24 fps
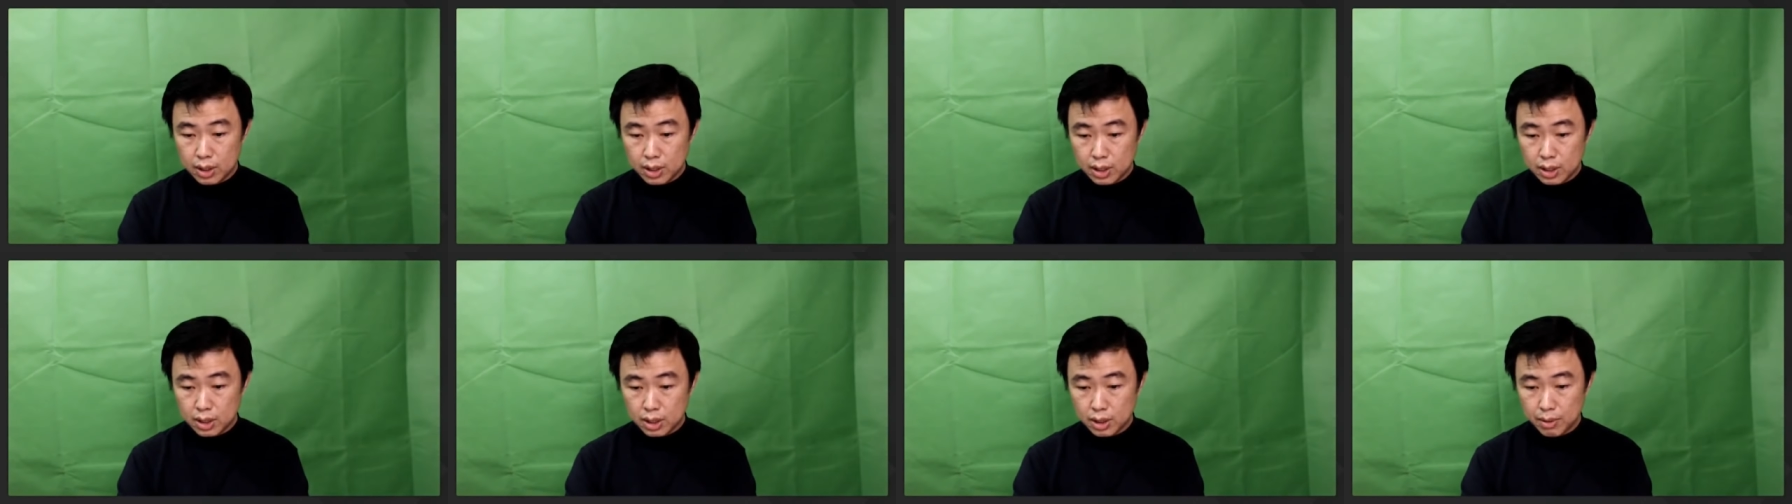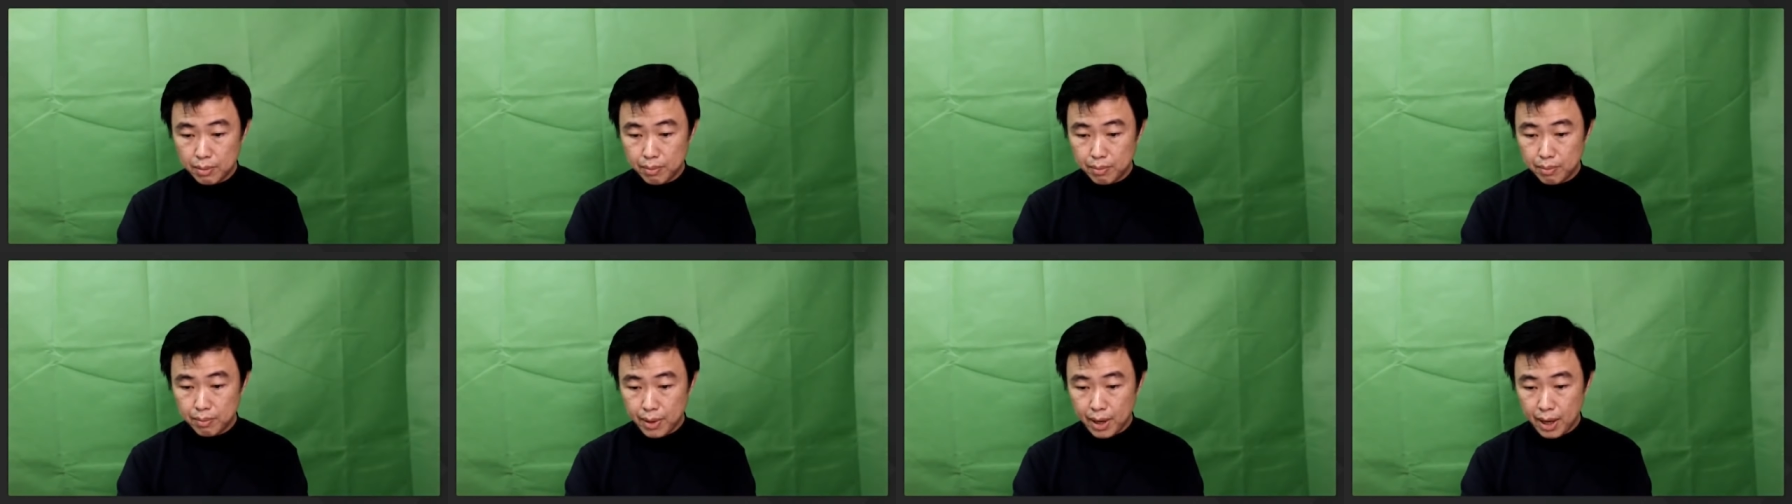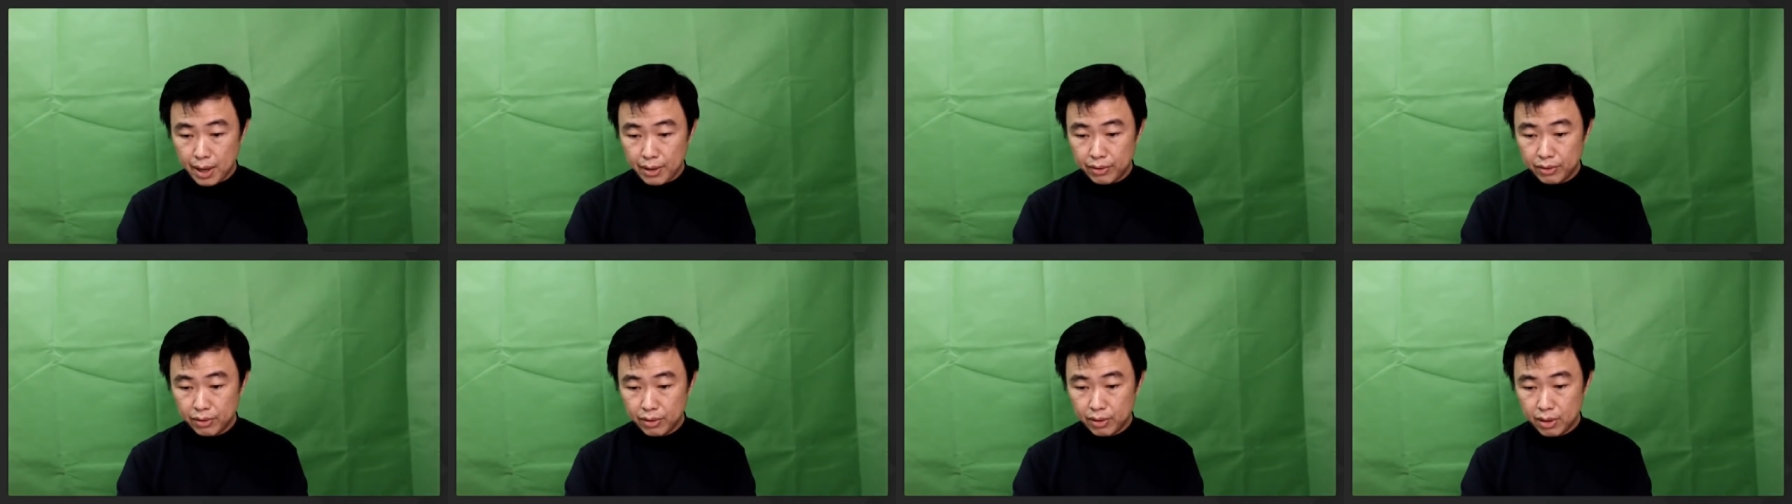
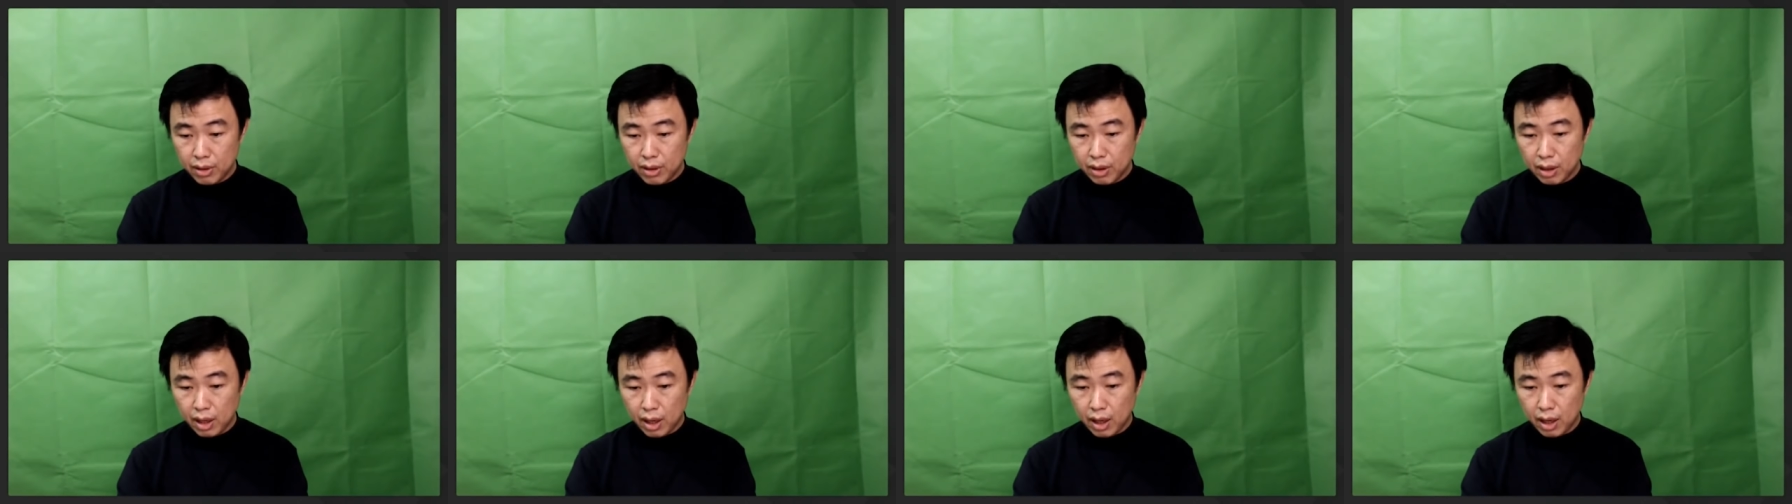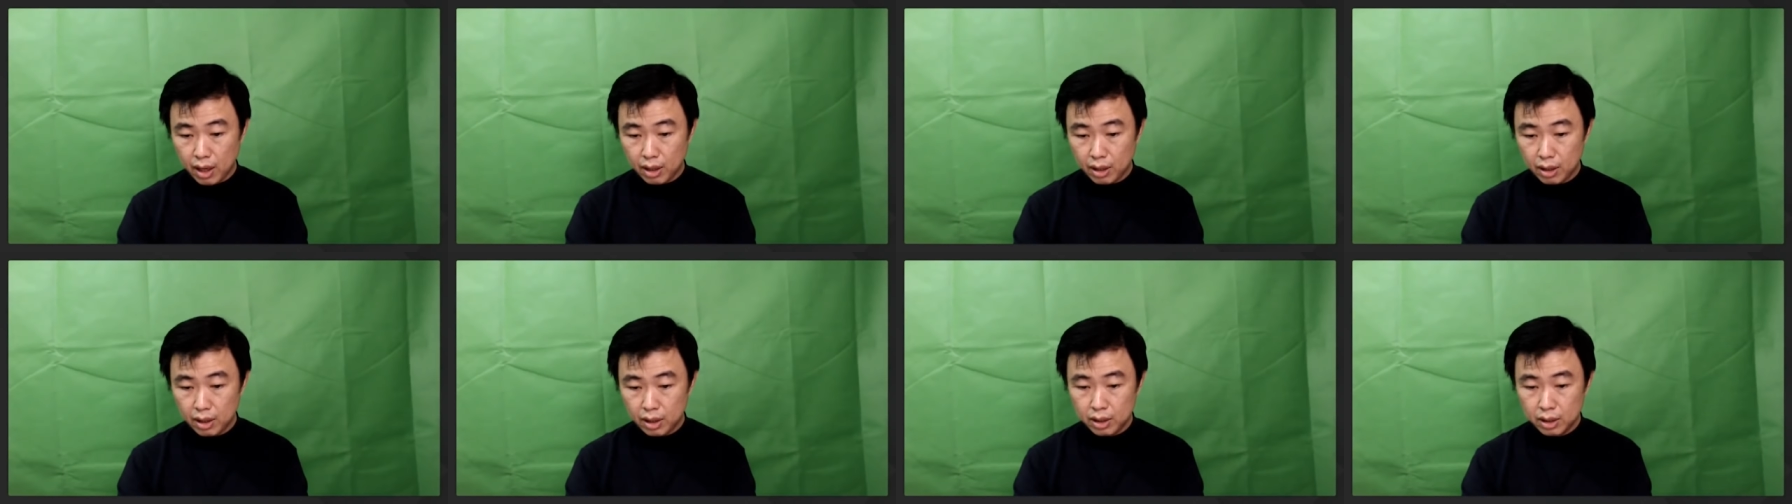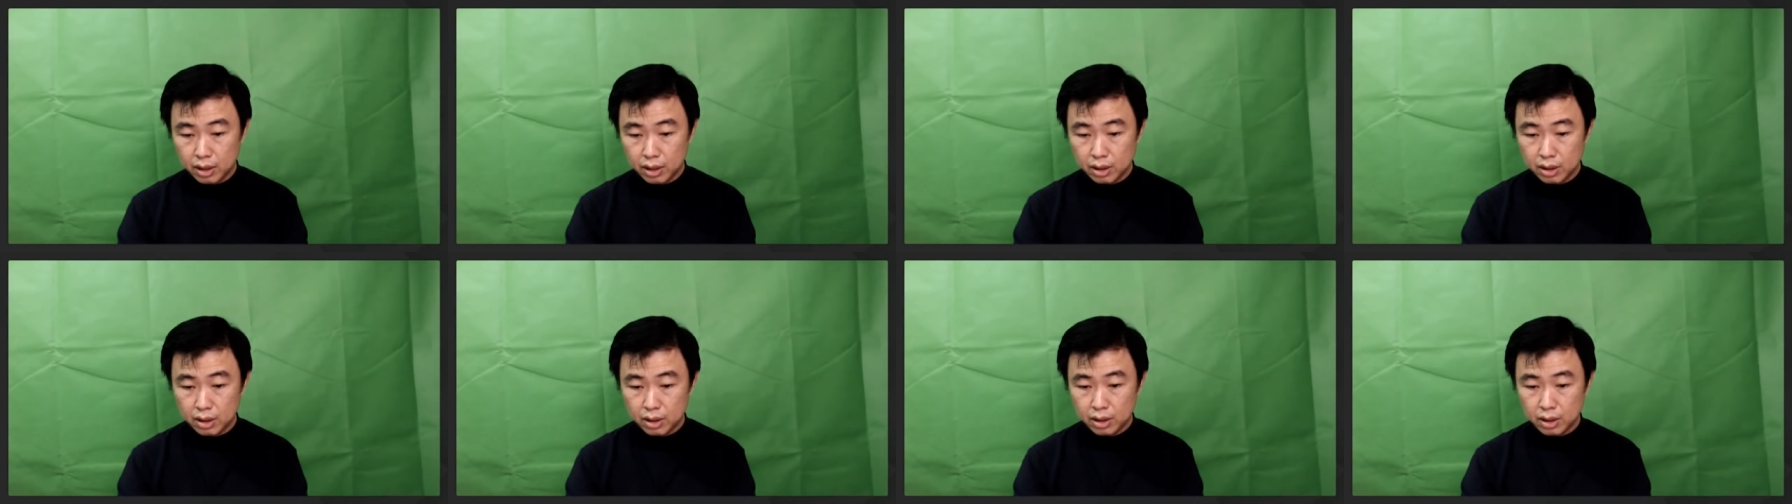Samantha
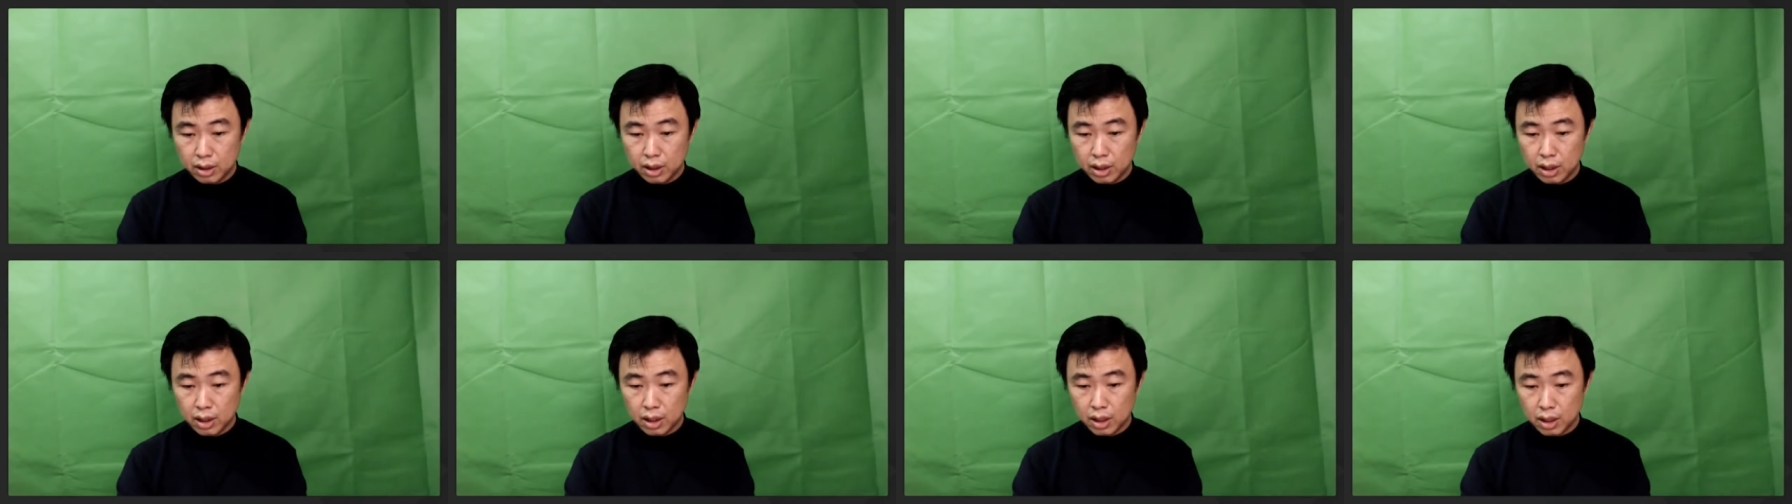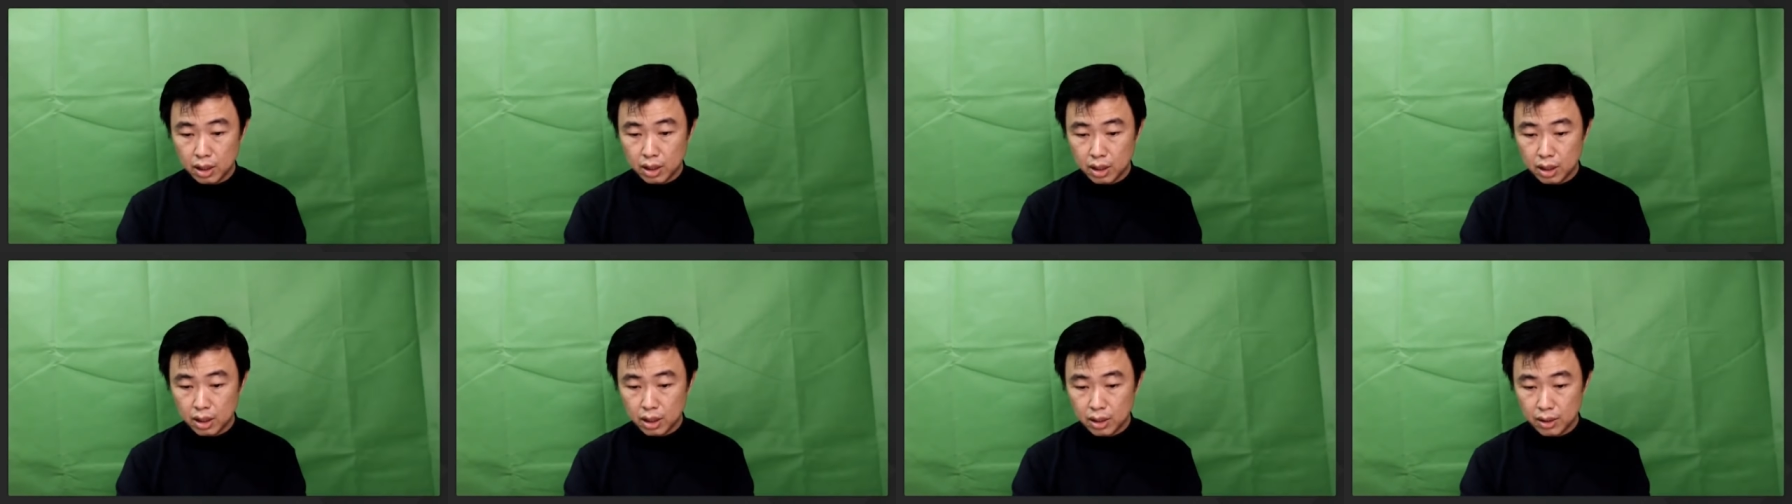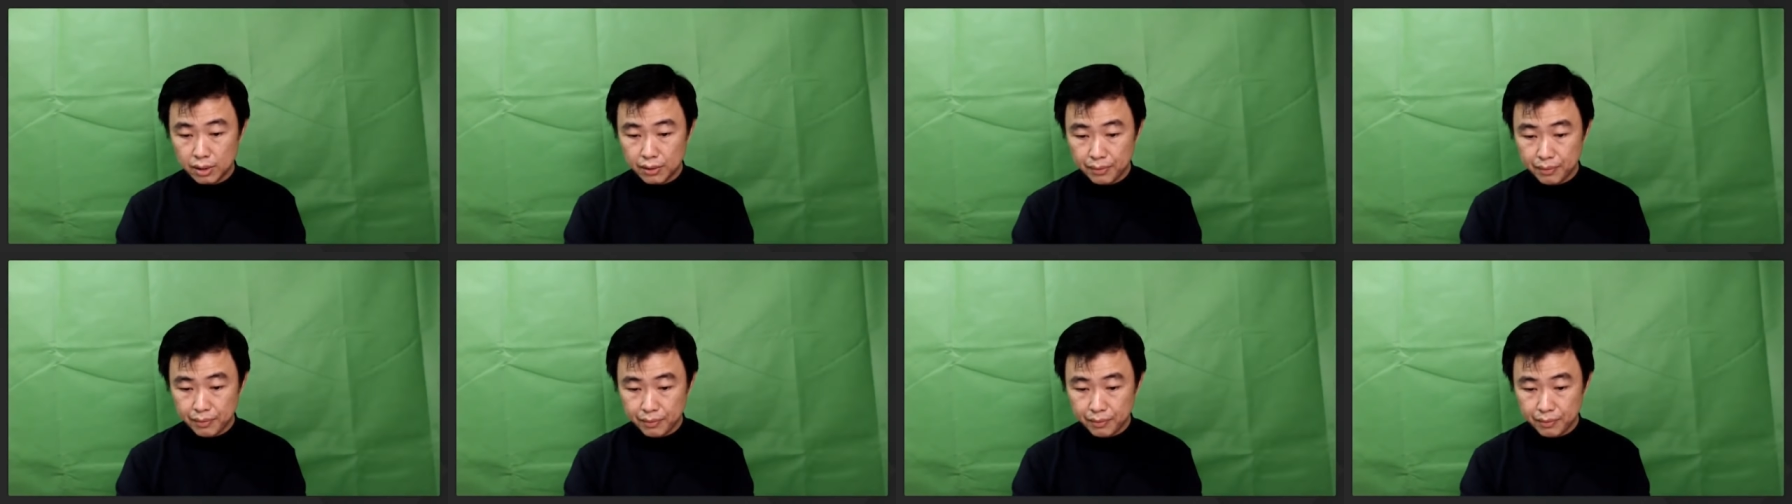here. Uh,